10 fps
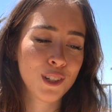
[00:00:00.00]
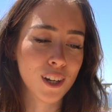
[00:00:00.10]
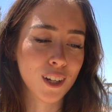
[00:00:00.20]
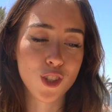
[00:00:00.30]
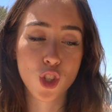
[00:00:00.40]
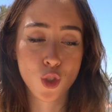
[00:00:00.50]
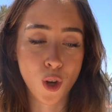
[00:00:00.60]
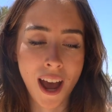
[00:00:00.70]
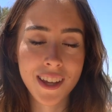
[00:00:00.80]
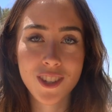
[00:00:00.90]
you're
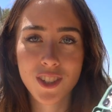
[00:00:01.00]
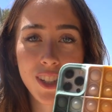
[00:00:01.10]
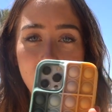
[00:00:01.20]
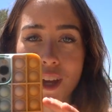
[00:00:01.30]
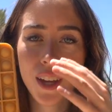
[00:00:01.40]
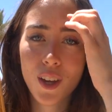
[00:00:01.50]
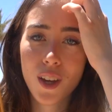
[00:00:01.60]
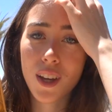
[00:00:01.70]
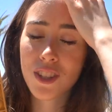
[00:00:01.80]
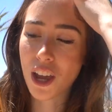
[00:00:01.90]
stressed. It's